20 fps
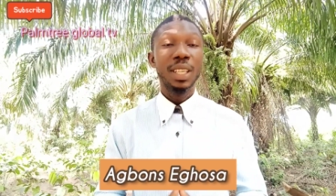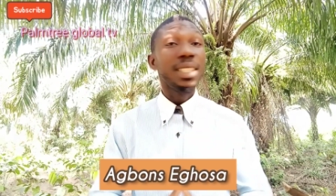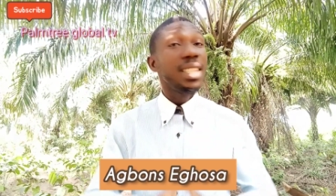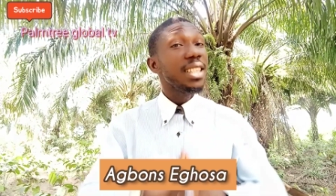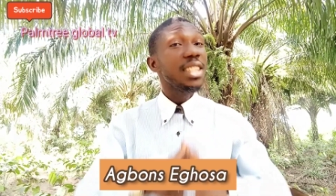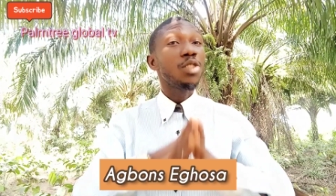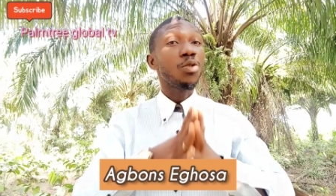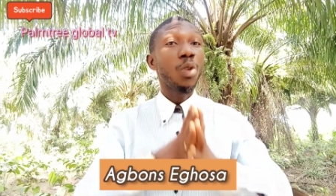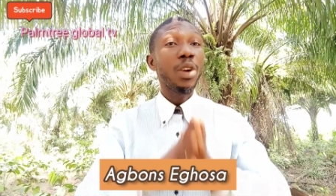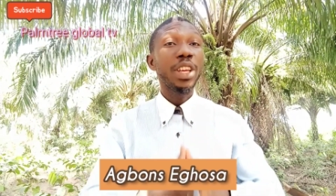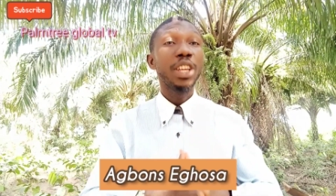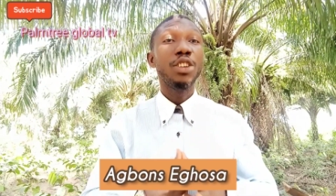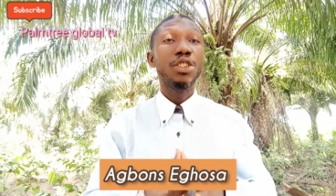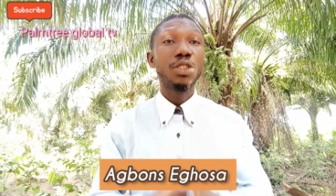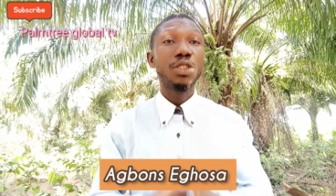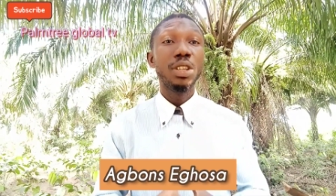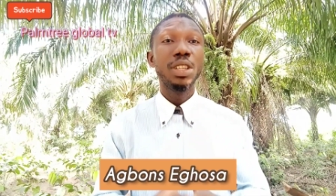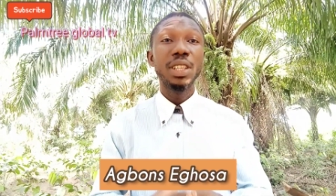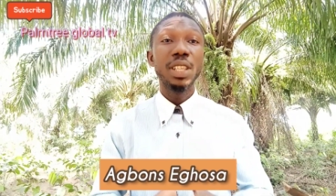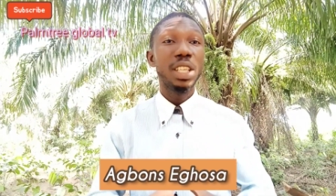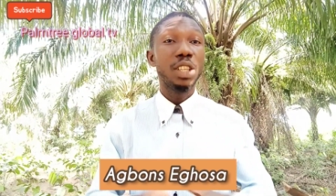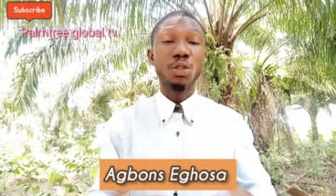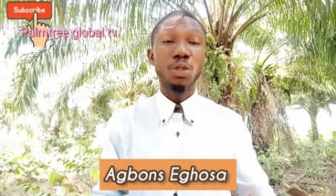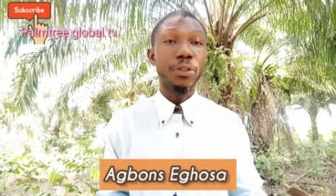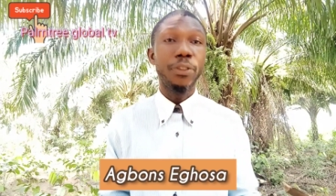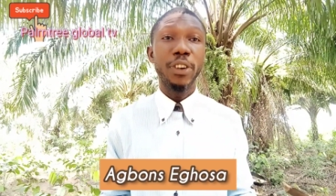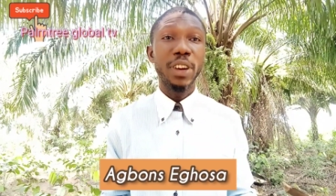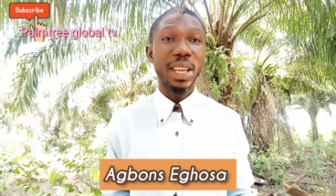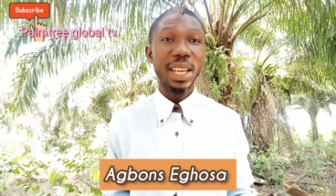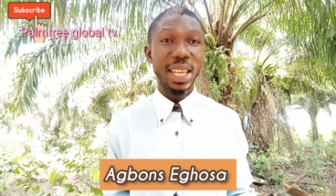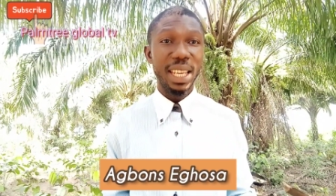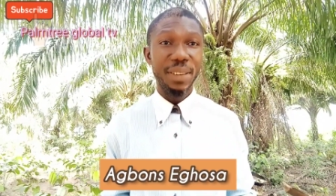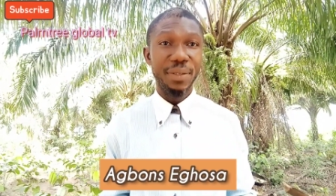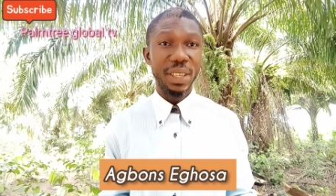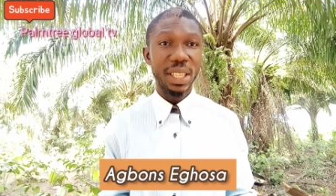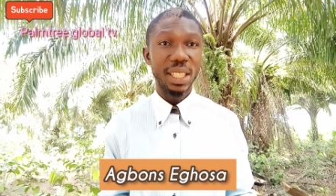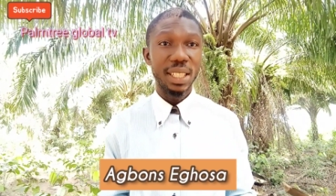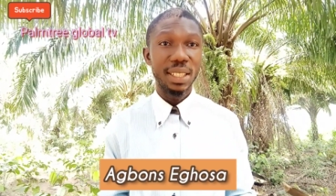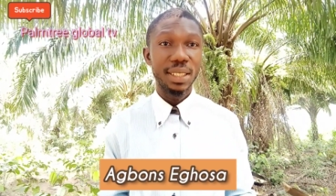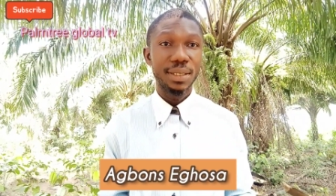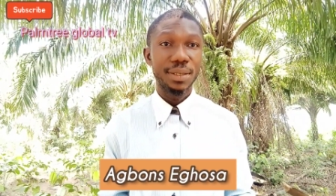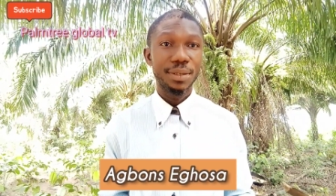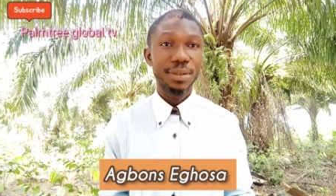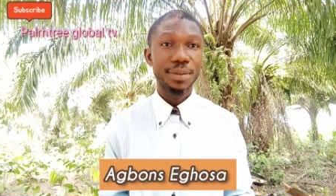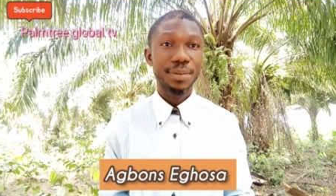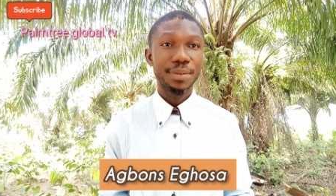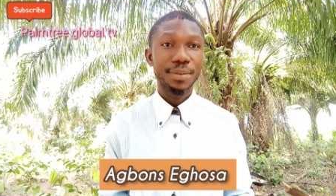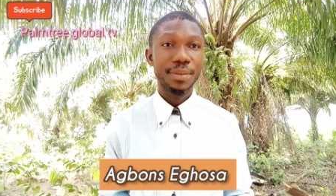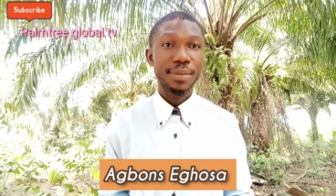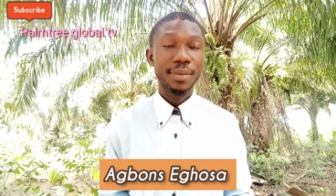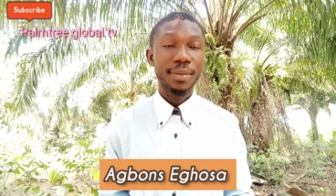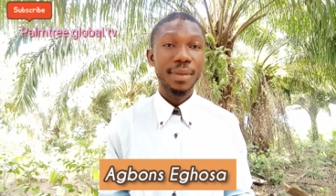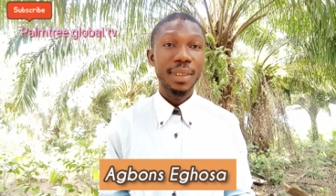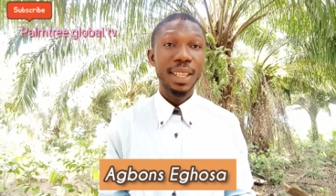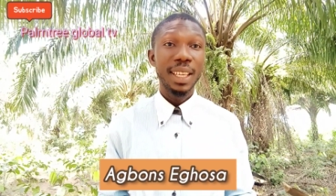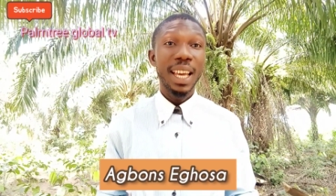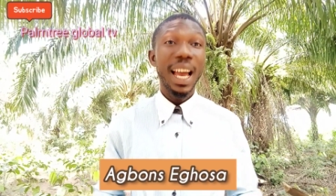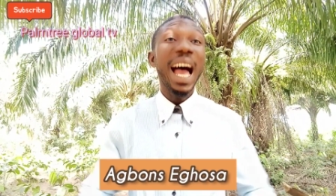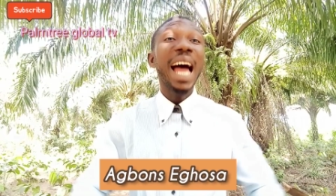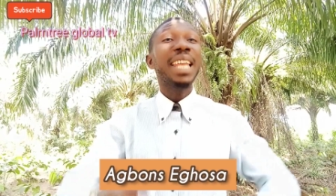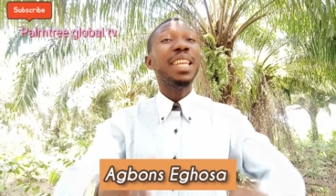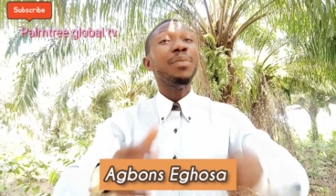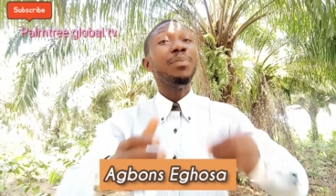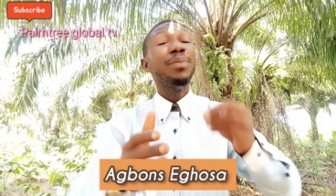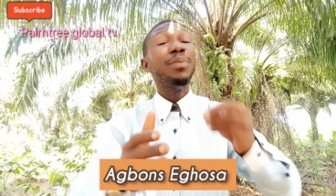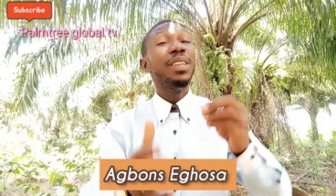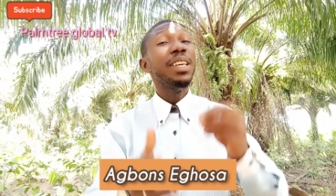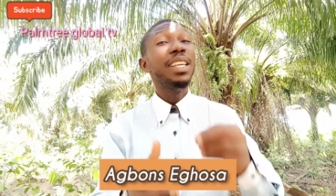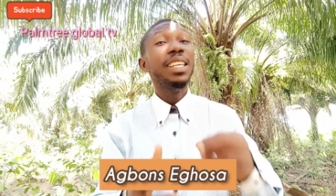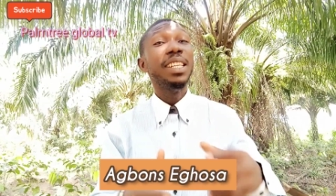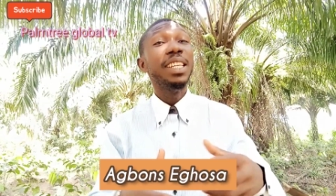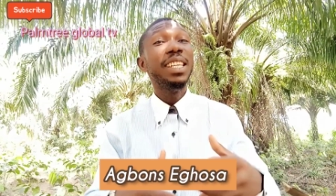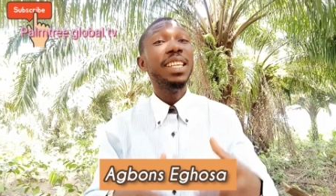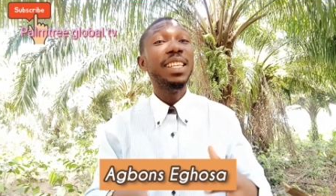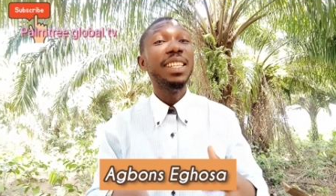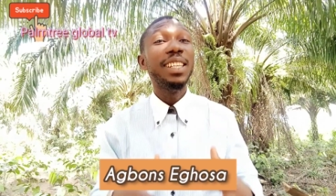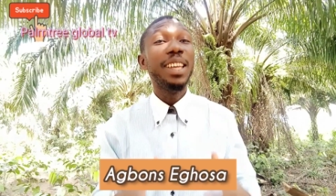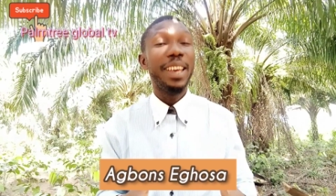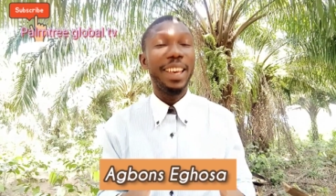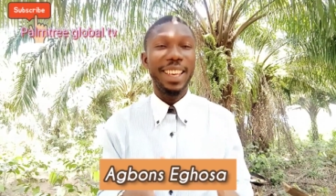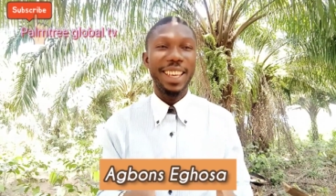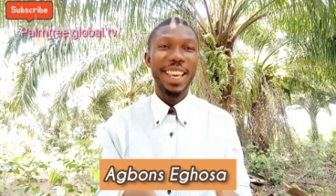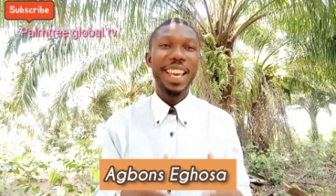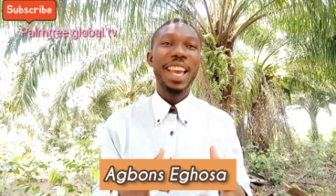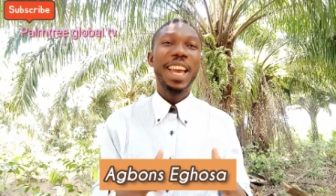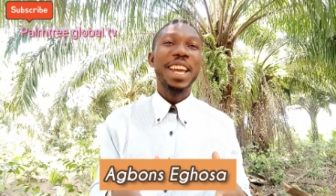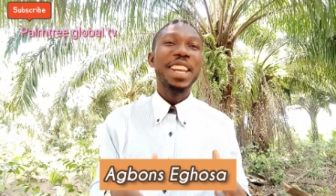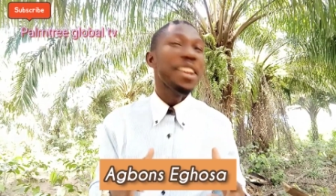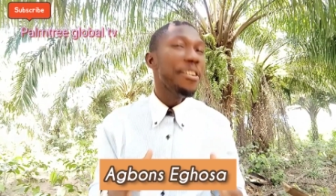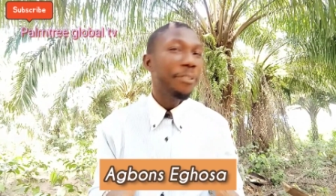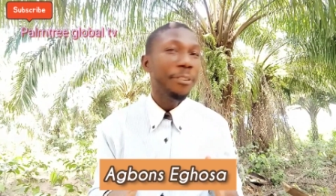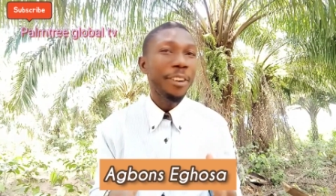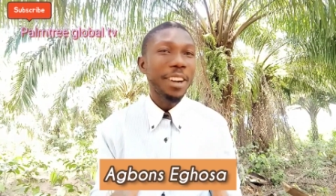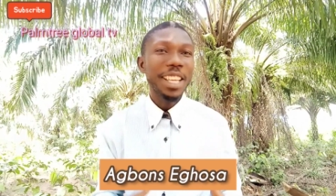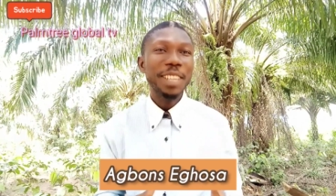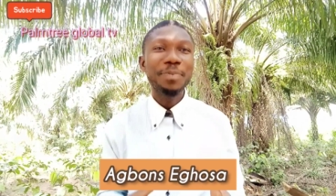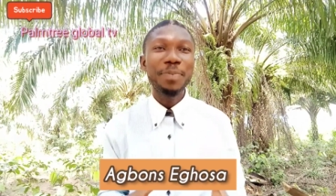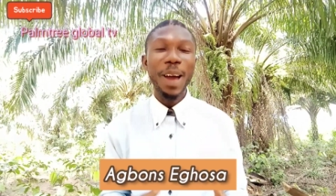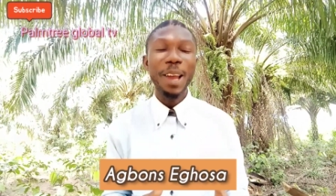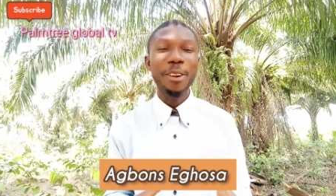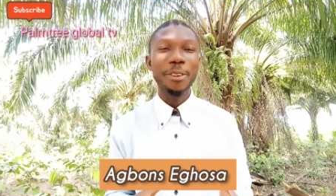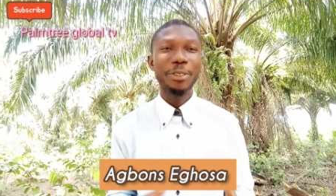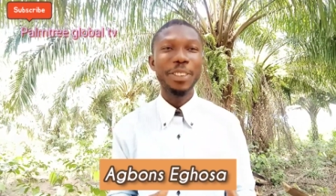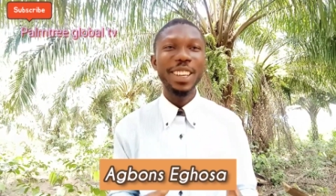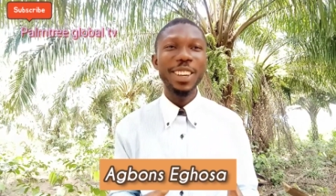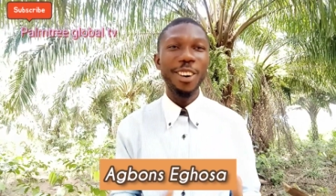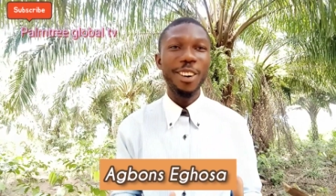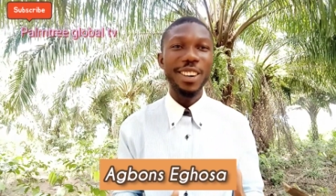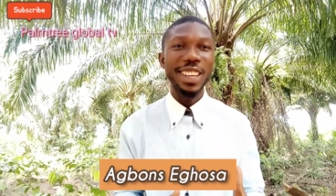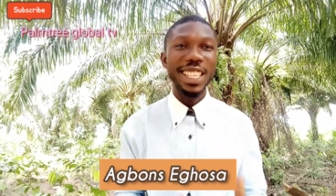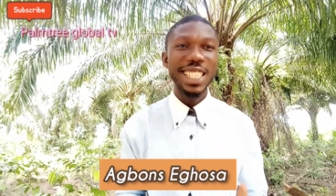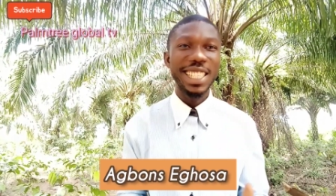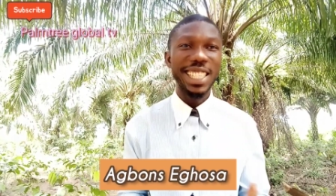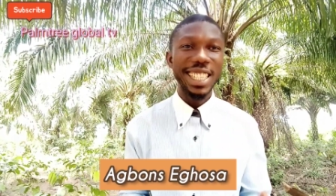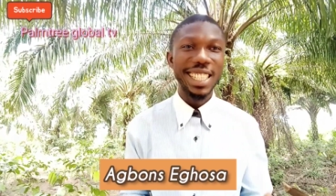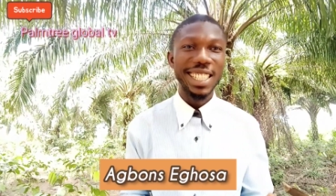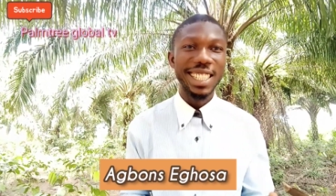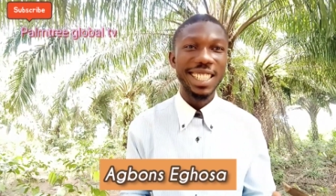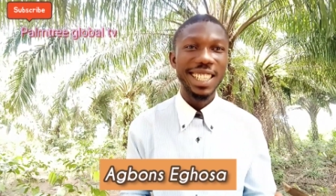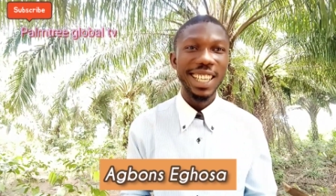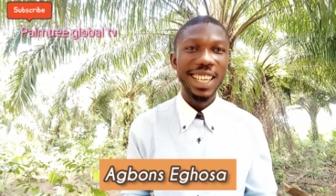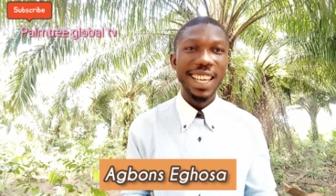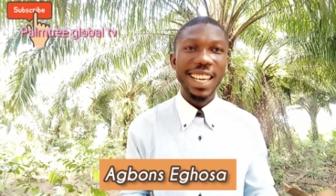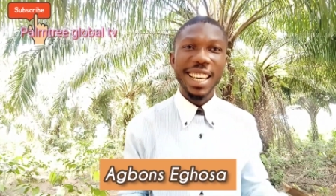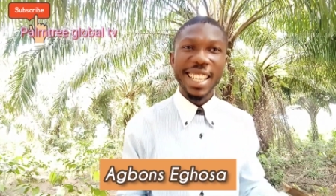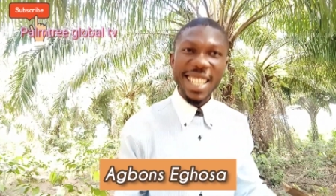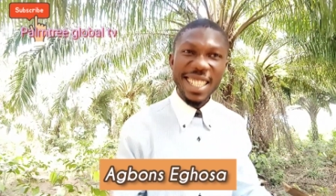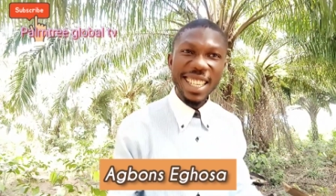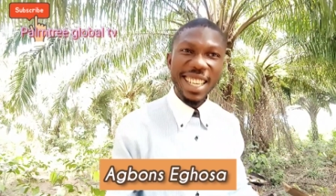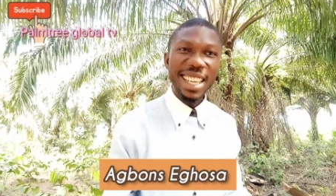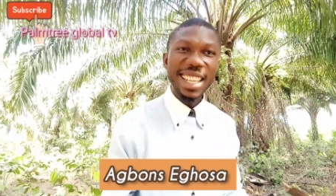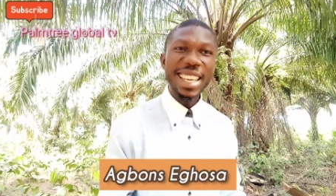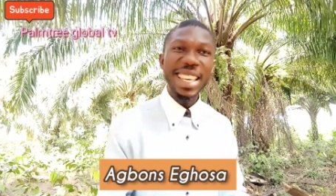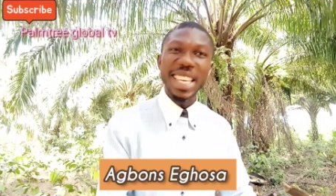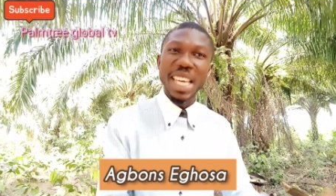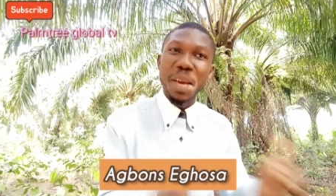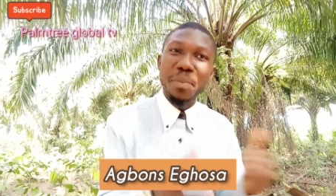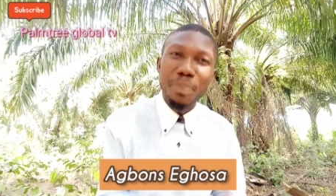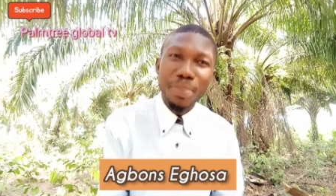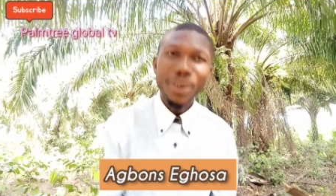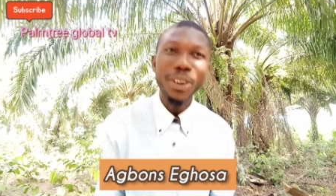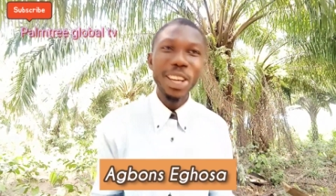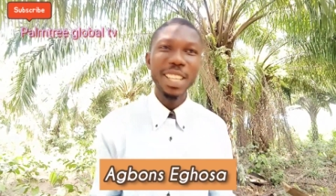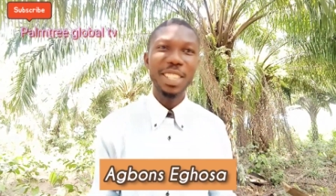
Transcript: If you want to sit down, you can sit, you can stand. It is as simple as, as I am saying it. Selling of fruits.